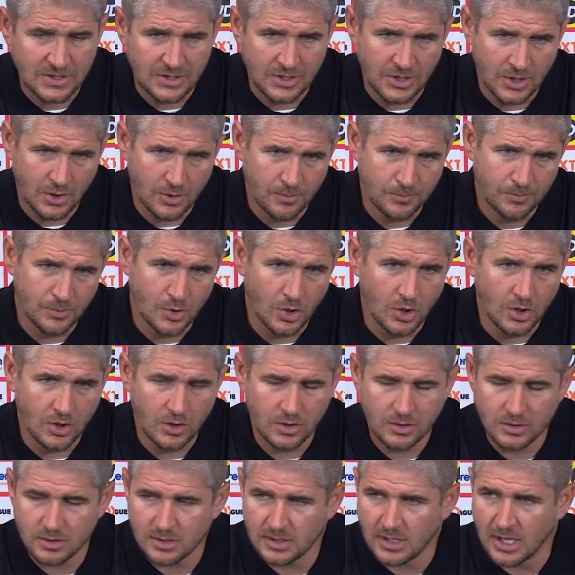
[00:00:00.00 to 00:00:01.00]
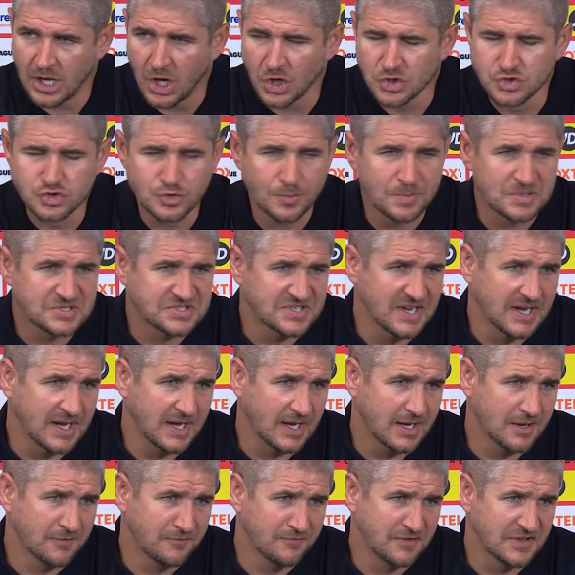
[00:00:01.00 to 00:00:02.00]
you know, I'm not one hundred
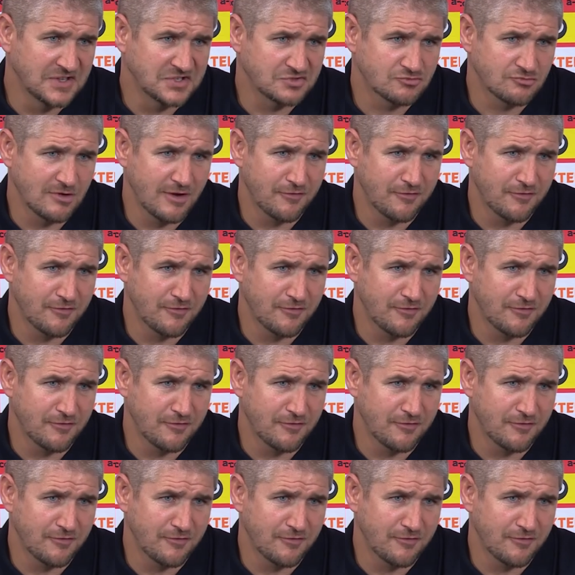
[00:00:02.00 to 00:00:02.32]
percent convinced